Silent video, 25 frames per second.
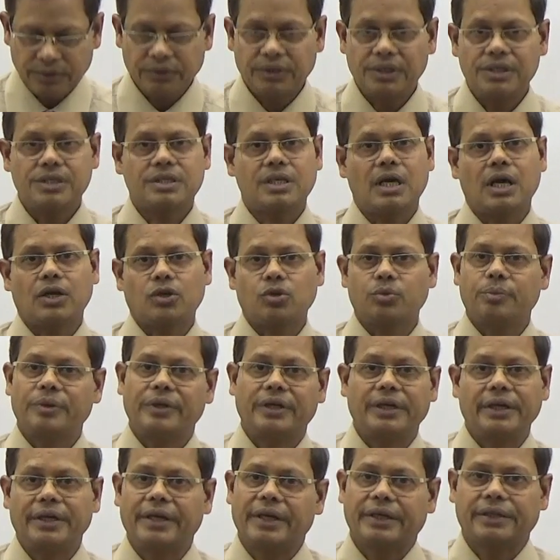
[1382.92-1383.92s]
these are to be
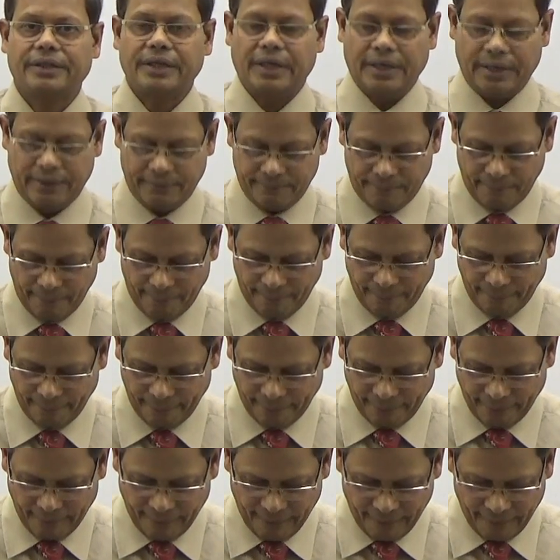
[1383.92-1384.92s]
deducted
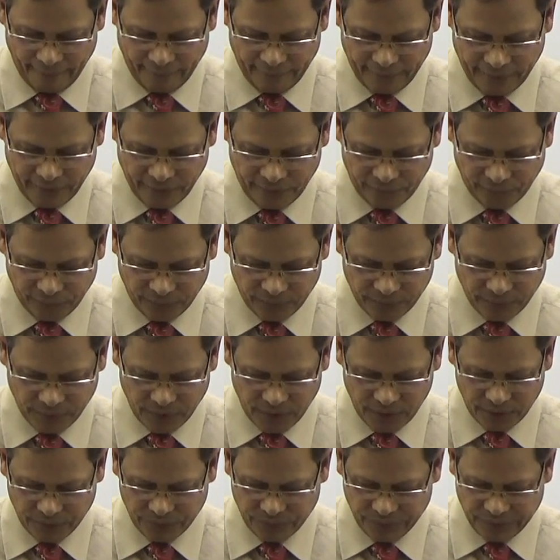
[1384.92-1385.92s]
if
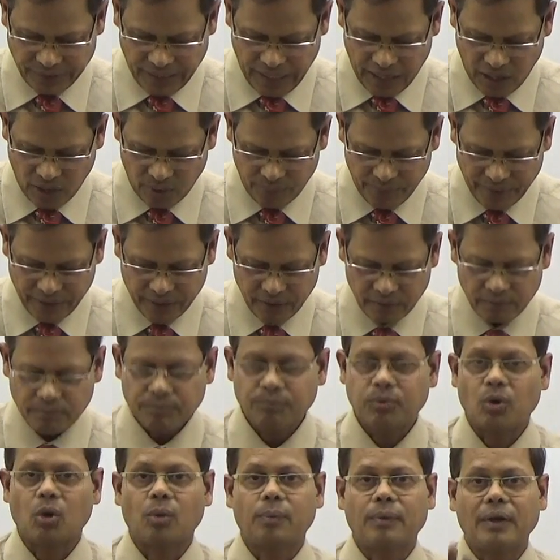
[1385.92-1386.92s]
they have been
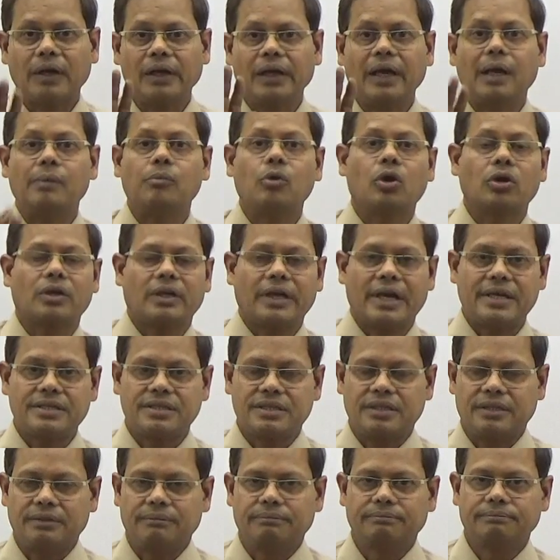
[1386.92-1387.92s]
properly
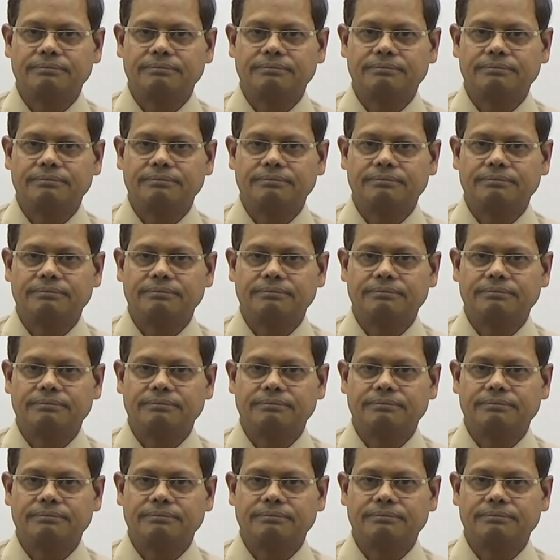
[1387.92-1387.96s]
amortized.